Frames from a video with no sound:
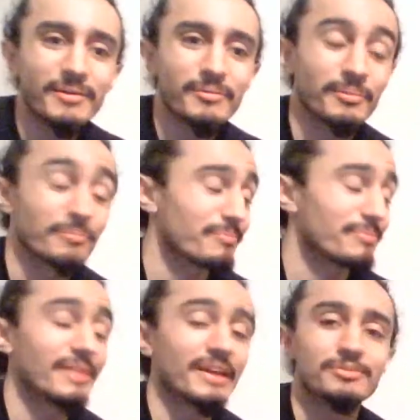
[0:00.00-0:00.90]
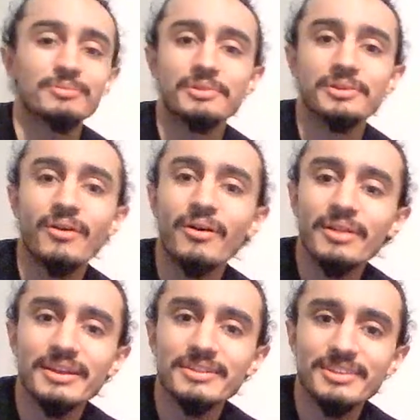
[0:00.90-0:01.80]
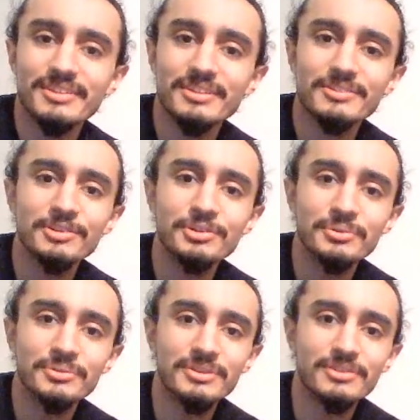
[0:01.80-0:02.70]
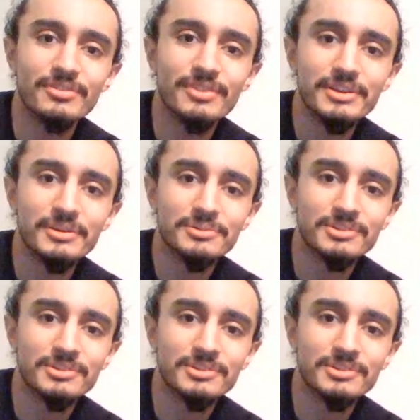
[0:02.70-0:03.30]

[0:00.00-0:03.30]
Well, that's really all I intended to do in this video.